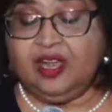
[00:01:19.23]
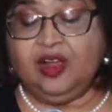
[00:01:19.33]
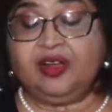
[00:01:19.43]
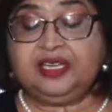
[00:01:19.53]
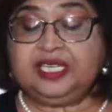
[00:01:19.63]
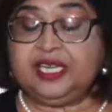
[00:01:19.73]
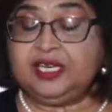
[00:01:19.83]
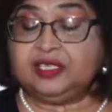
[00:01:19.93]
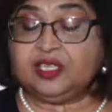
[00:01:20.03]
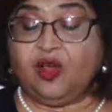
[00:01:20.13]

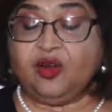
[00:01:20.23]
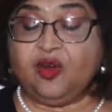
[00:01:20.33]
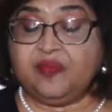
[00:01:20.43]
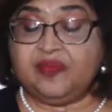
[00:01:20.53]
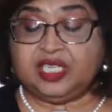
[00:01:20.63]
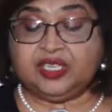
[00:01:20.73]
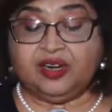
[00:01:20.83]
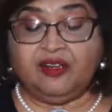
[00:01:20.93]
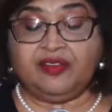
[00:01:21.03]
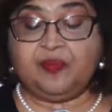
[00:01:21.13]
continues on our mission
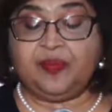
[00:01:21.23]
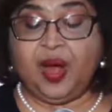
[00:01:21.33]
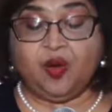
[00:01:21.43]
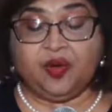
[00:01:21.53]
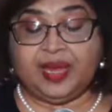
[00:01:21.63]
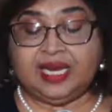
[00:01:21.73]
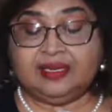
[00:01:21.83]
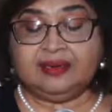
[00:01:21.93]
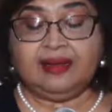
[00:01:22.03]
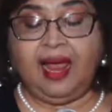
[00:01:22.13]
of
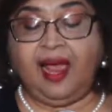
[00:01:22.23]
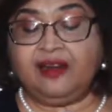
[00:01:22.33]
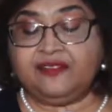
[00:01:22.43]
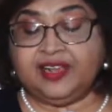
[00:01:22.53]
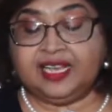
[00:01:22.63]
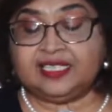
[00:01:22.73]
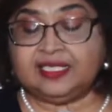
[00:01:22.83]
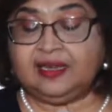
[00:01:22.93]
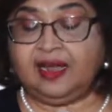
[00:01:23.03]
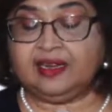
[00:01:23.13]
empowerment,
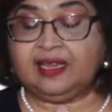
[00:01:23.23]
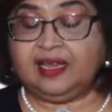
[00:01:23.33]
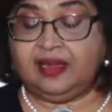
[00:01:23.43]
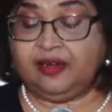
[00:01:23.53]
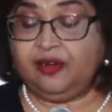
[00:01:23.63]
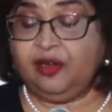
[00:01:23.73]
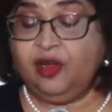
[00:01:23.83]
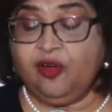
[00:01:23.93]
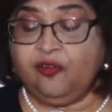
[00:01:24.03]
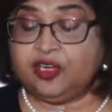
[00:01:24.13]
advocacy, and care
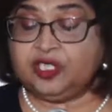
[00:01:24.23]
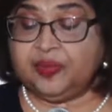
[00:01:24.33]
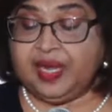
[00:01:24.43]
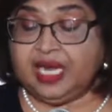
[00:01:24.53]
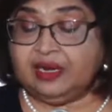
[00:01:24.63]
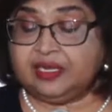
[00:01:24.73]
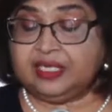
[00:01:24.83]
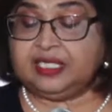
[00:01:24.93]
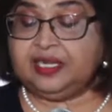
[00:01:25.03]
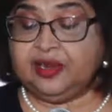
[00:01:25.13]
for Jamaica's
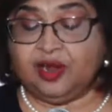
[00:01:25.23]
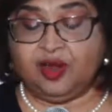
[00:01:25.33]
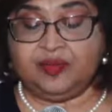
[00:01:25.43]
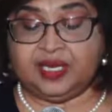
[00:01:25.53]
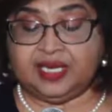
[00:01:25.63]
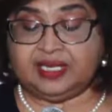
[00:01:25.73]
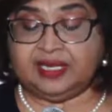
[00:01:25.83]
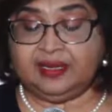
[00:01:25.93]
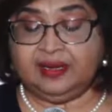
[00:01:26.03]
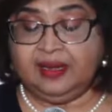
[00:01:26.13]
senior community,